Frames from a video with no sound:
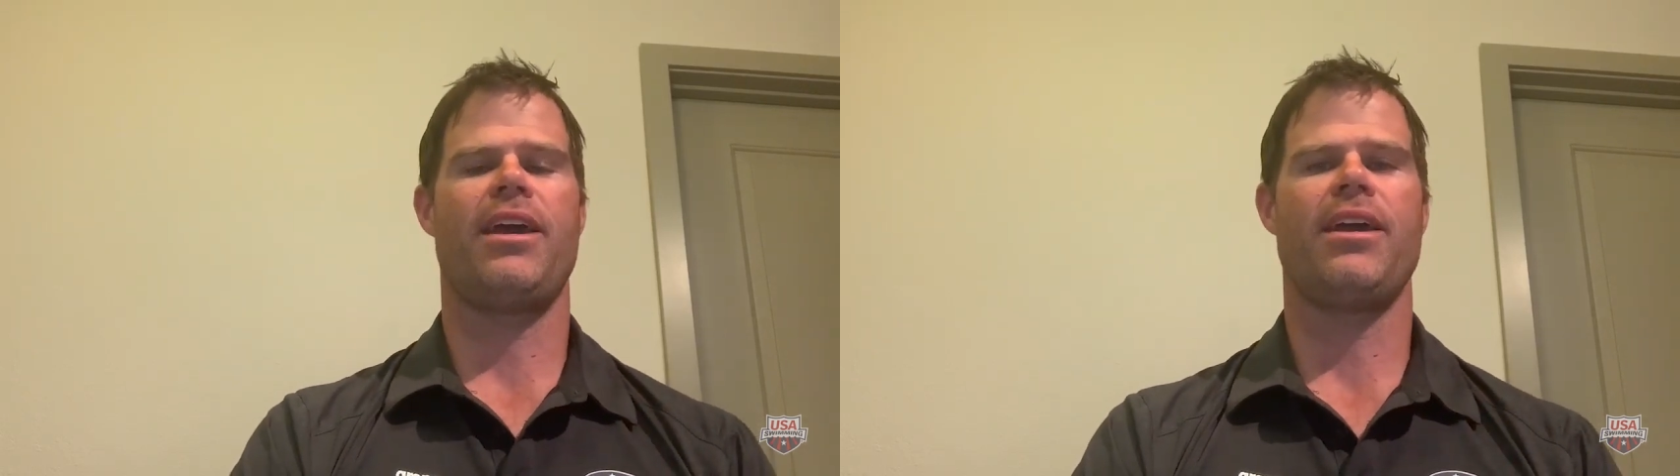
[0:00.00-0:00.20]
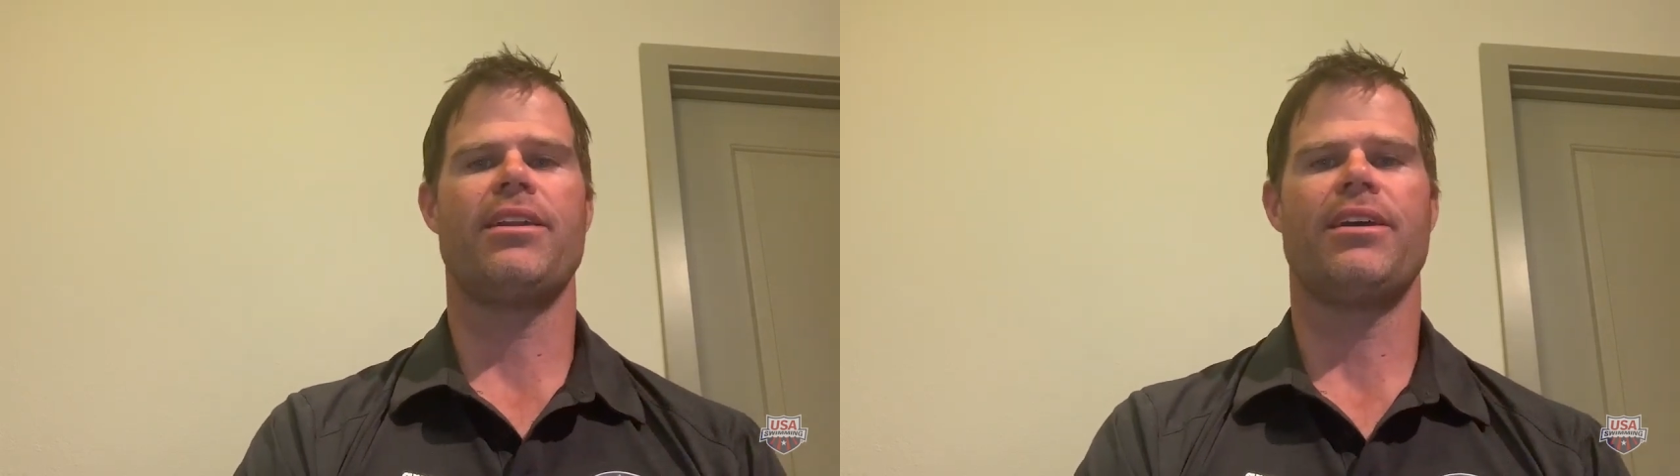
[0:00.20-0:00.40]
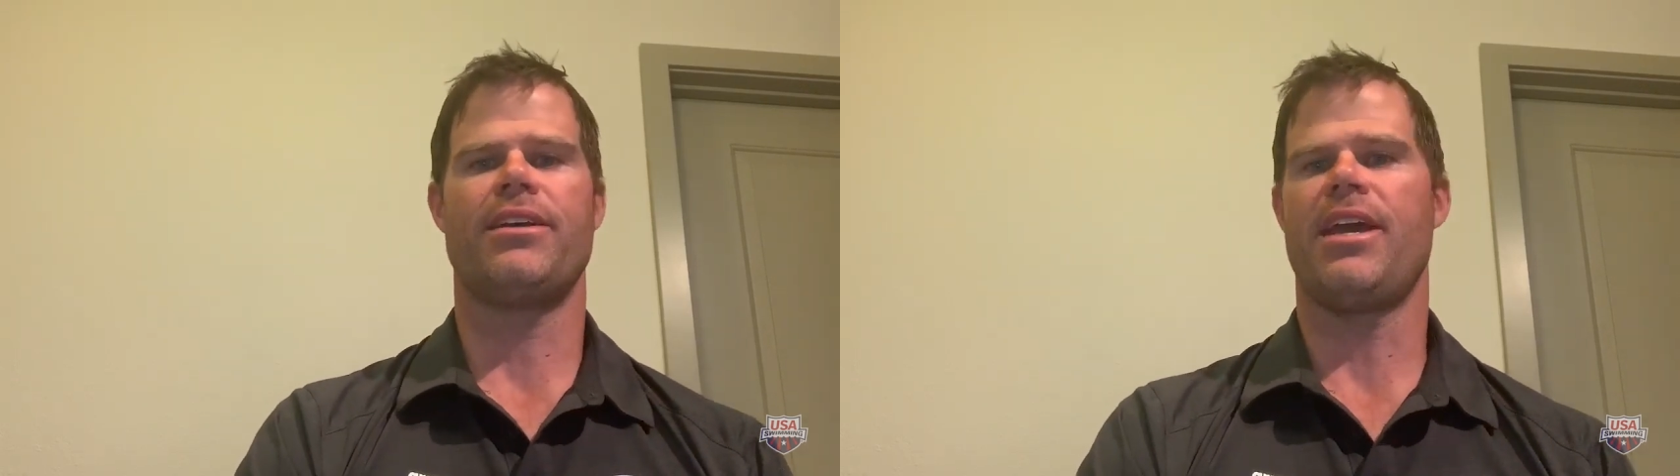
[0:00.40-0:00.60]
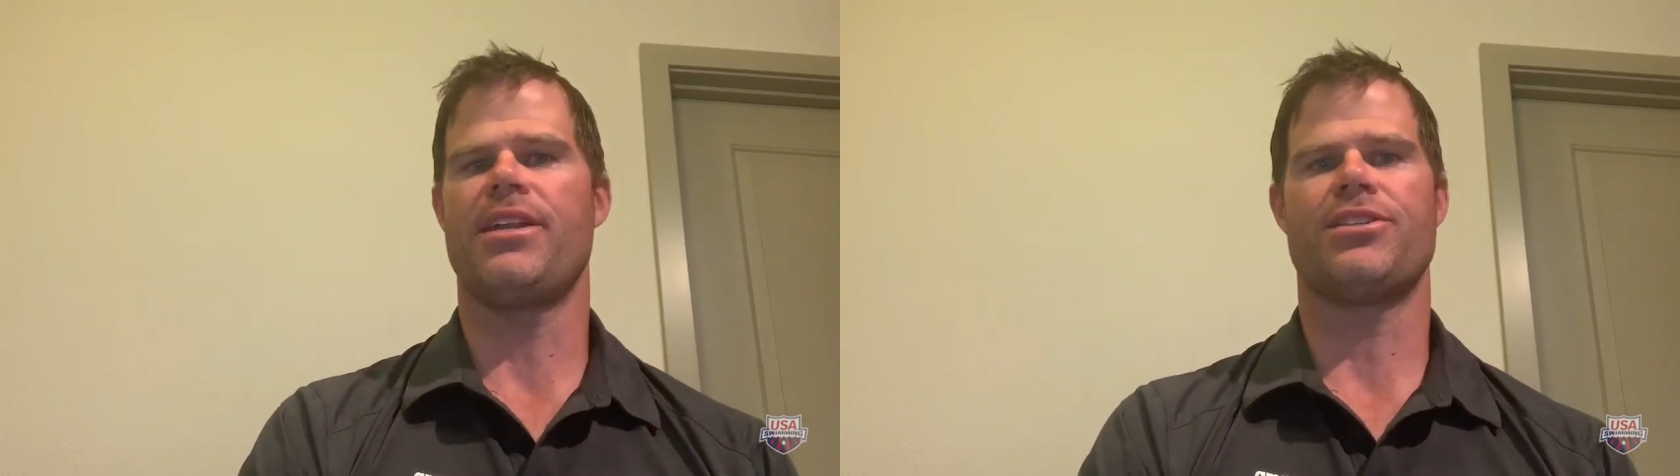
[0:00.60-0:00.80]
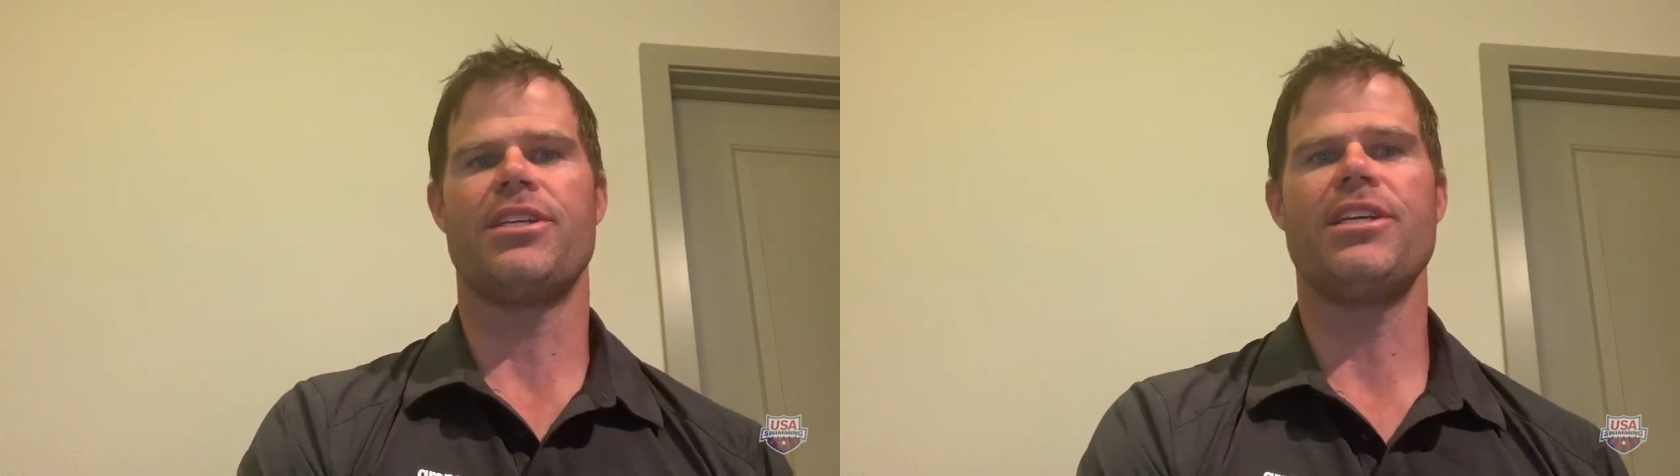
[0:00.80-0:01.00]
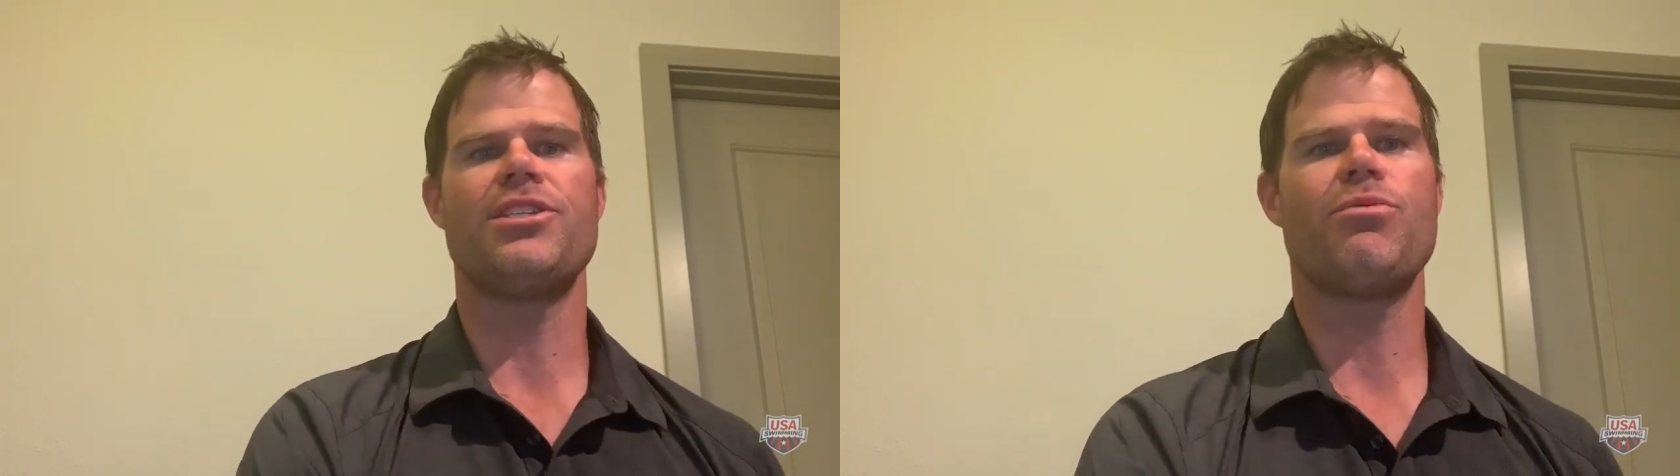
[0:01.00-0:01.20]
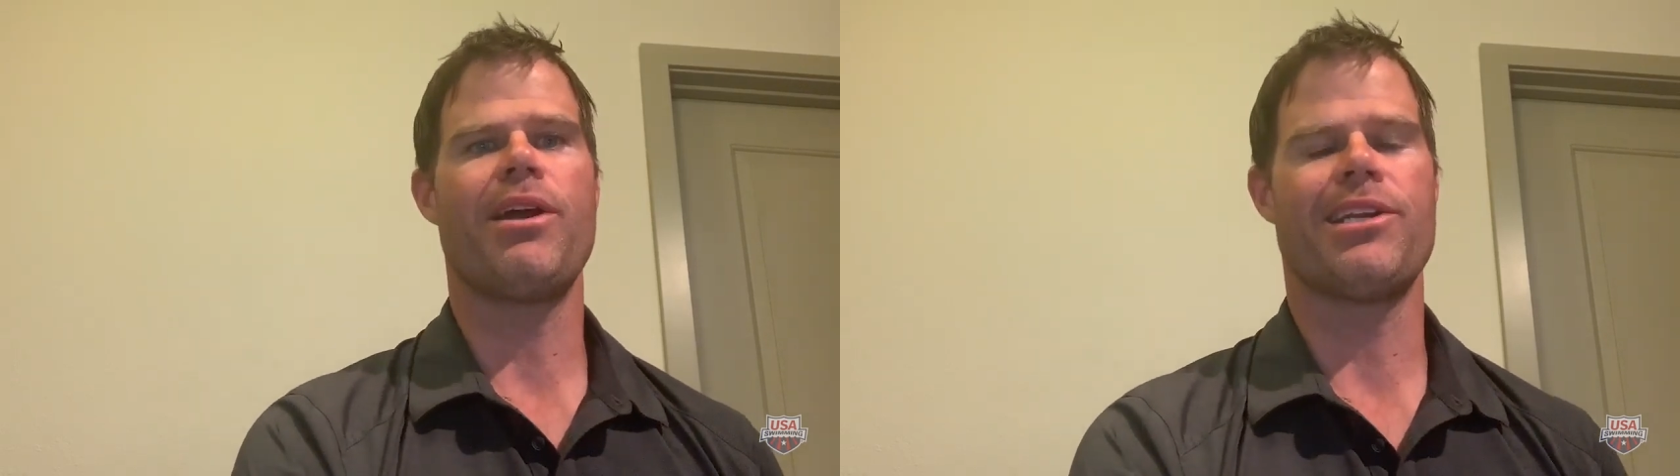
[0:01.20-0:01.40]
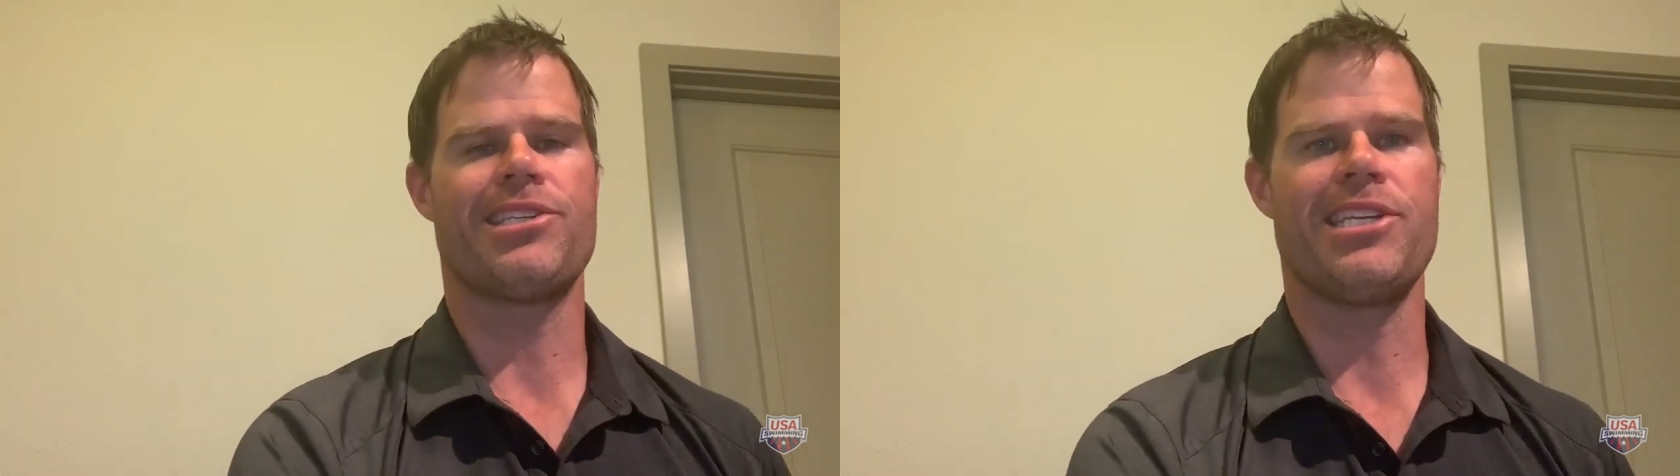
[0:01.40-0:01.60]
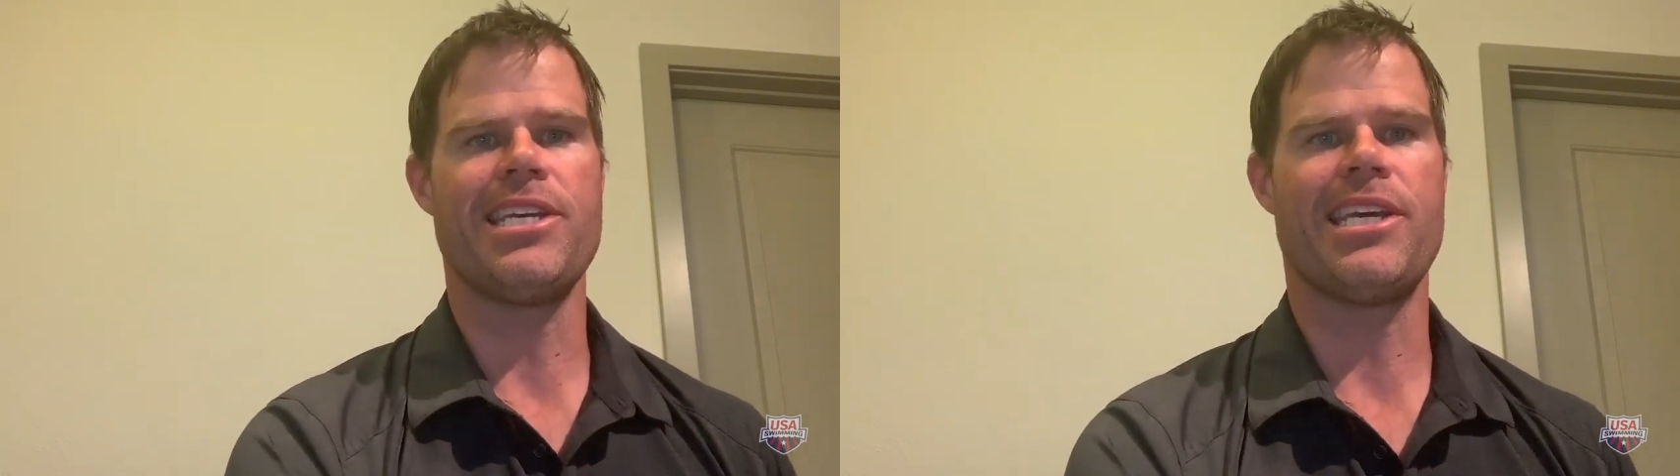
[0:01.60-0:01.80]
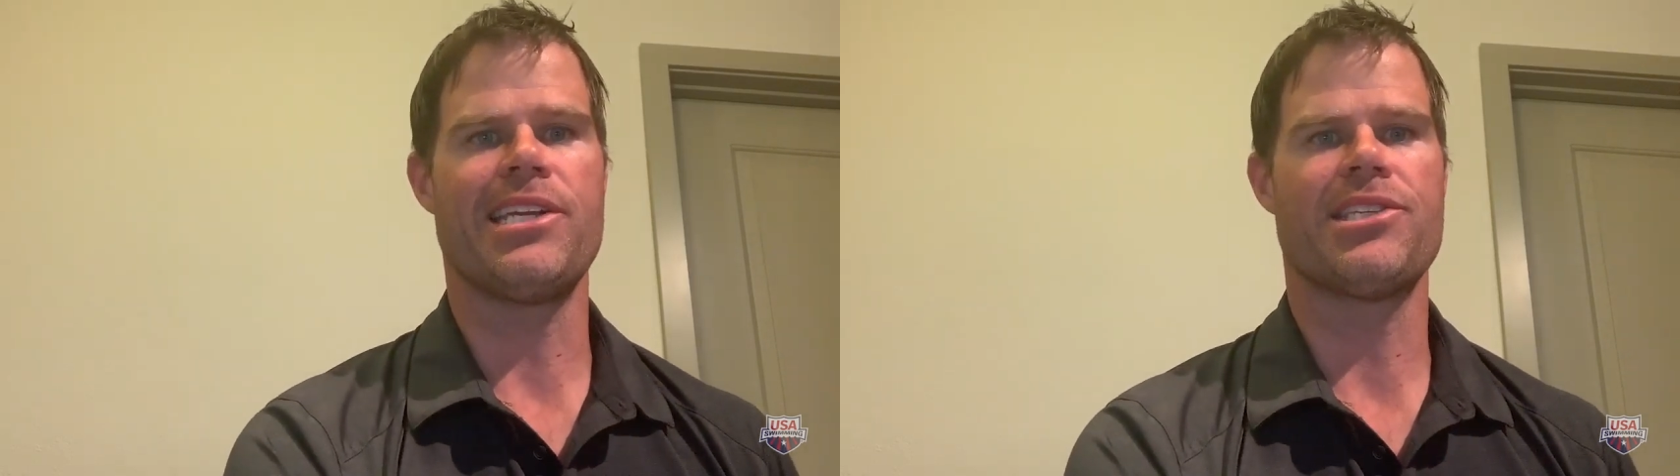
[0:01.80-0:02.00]
And again, it's an easy way to
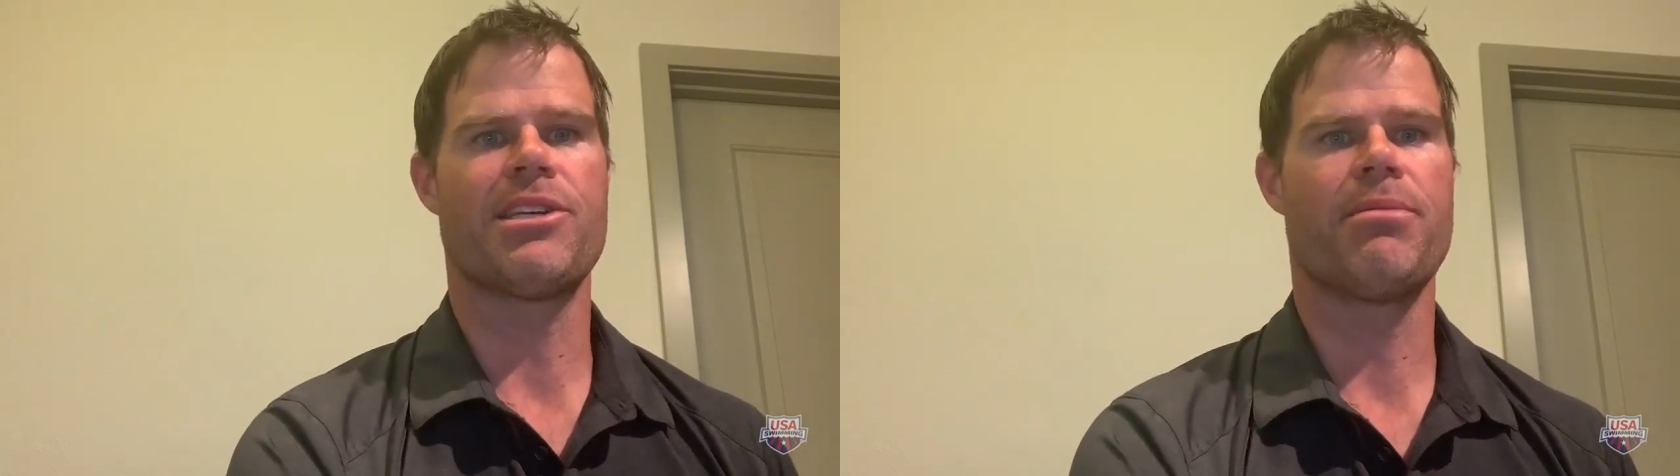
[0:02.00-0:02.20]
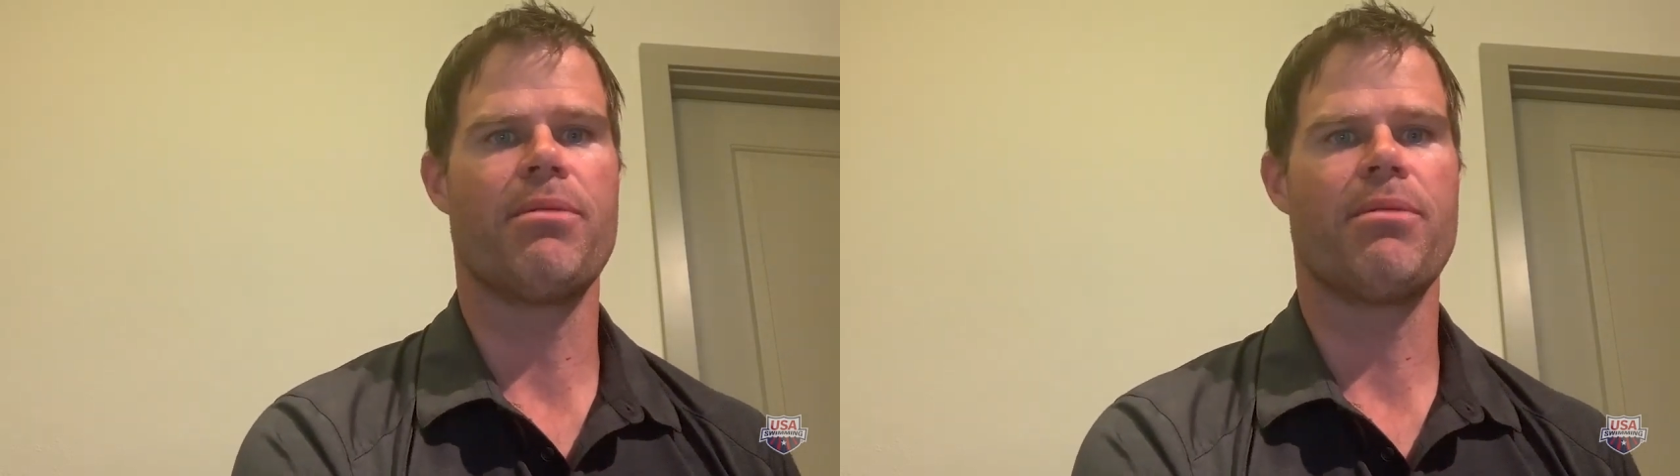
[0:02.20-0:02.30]
sneak in some